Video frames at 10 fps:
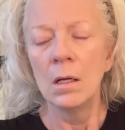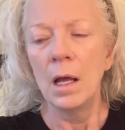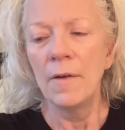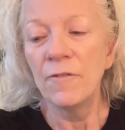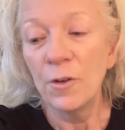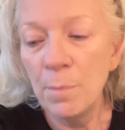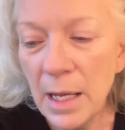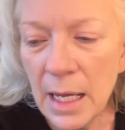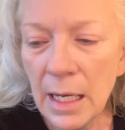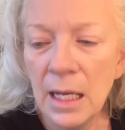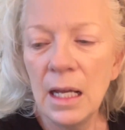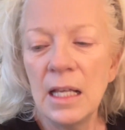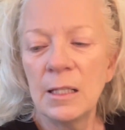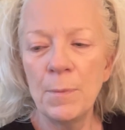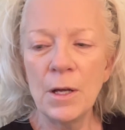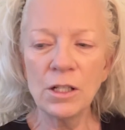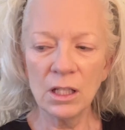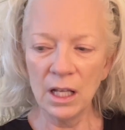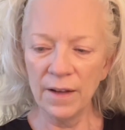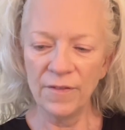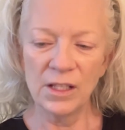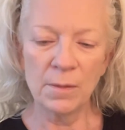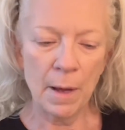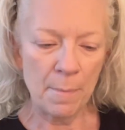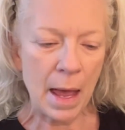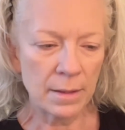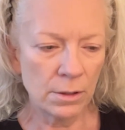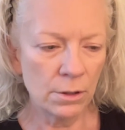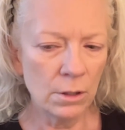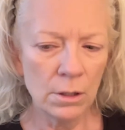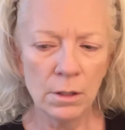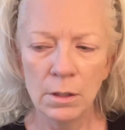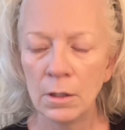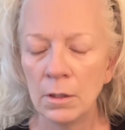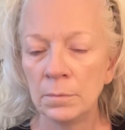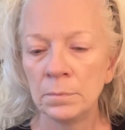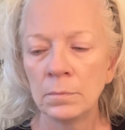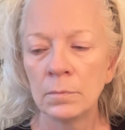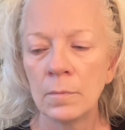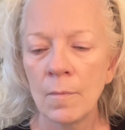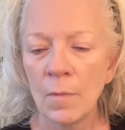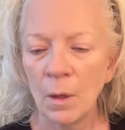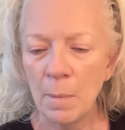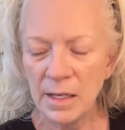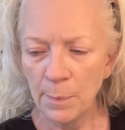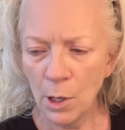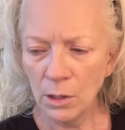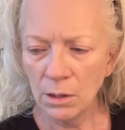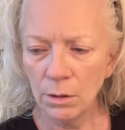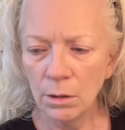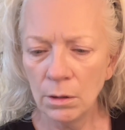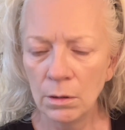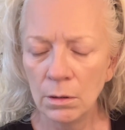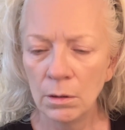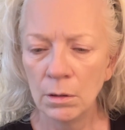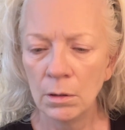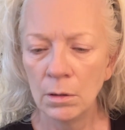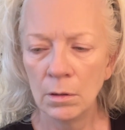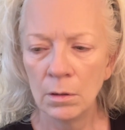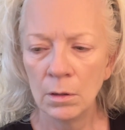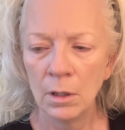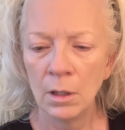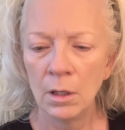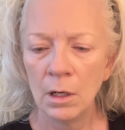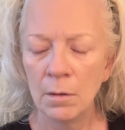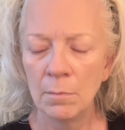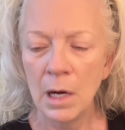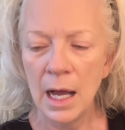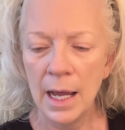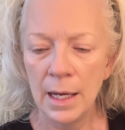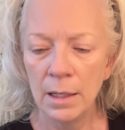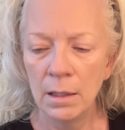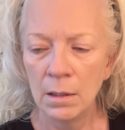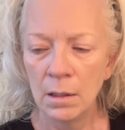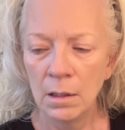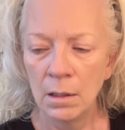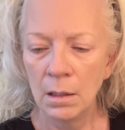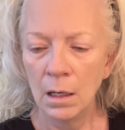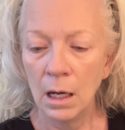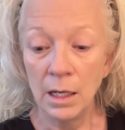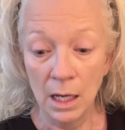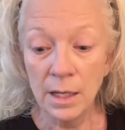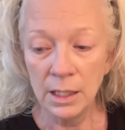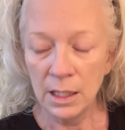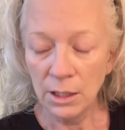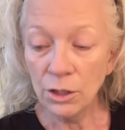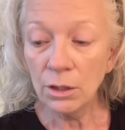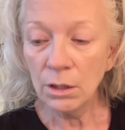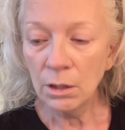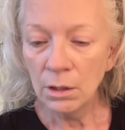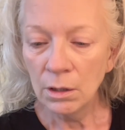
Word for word: And for me, especially if it's my pastor, my sponsor, my a, a teacher,